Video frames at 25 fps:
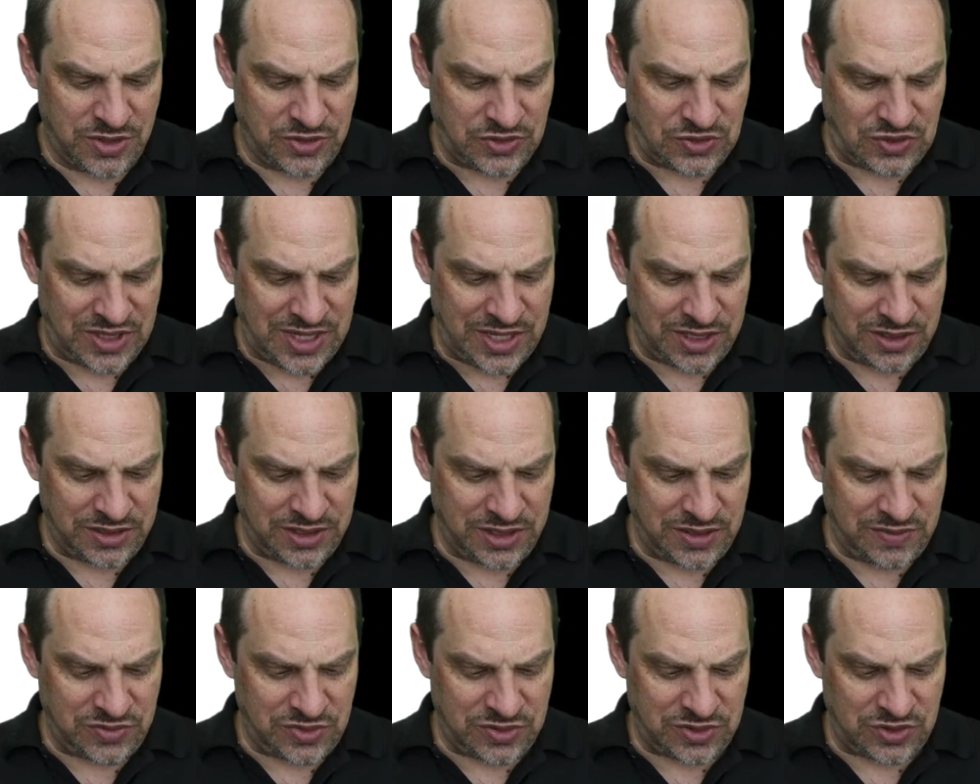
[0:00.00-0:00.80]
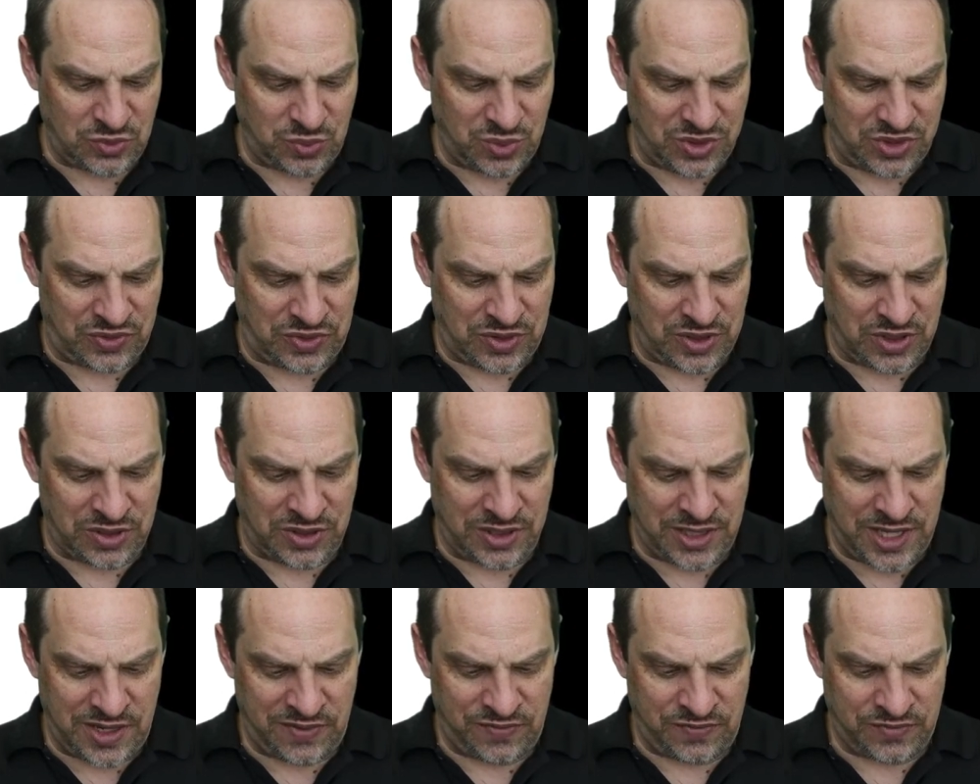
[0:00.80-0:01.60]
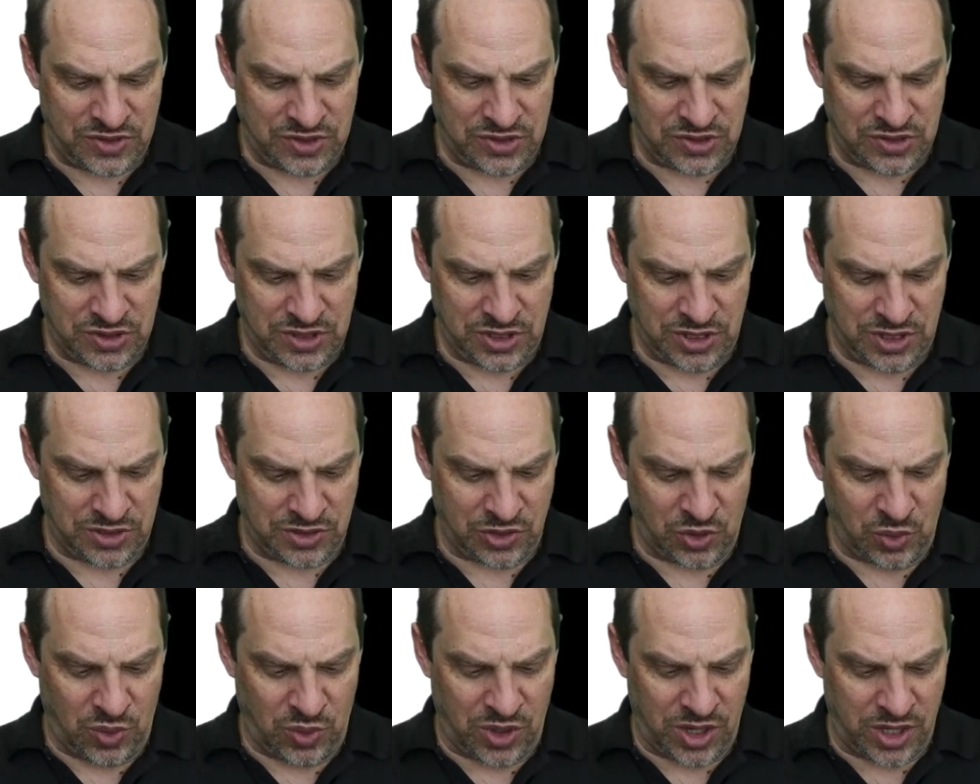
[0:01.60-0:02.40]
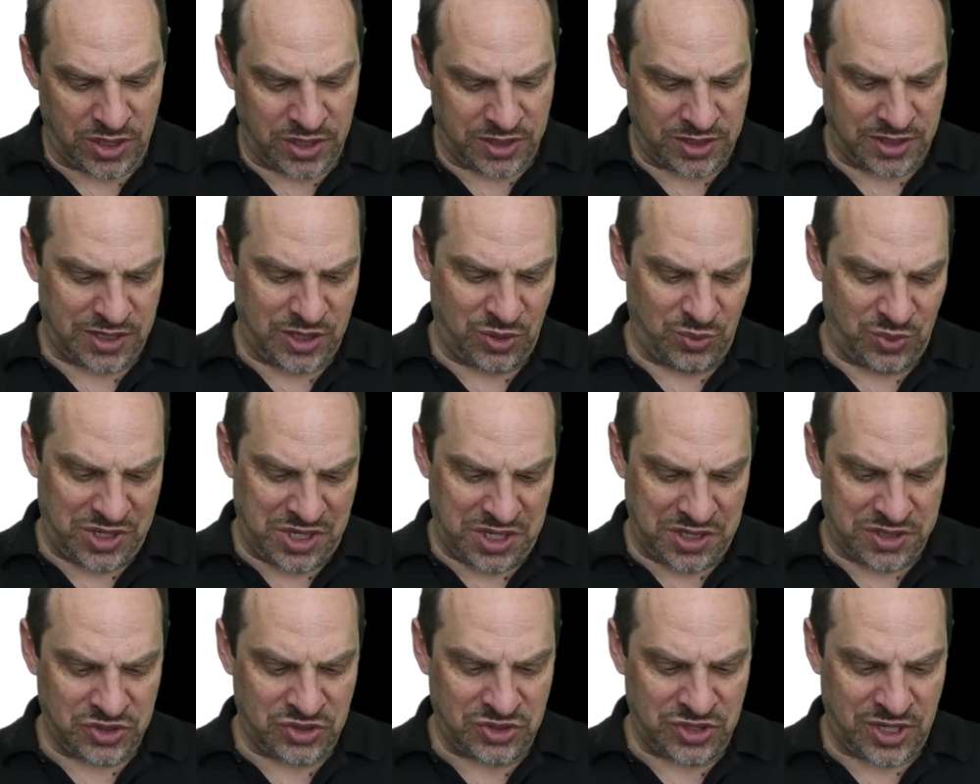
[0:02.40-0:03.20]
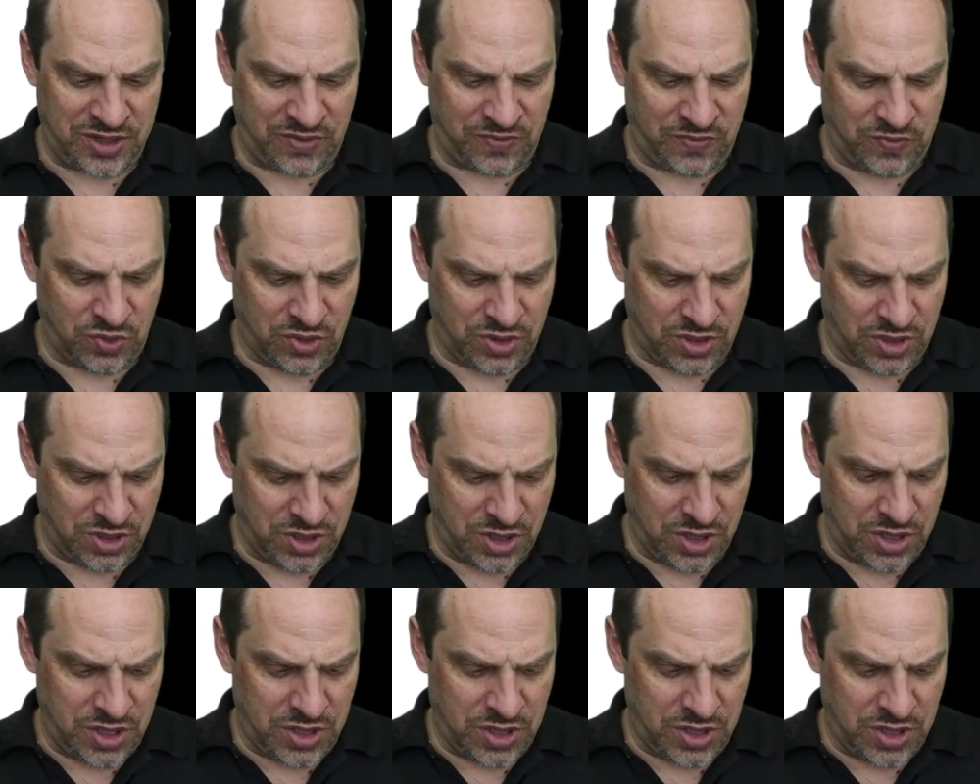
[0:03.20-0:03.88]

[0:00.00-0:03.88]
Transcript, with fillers: So that leaves us with the left inequality that we need to check for.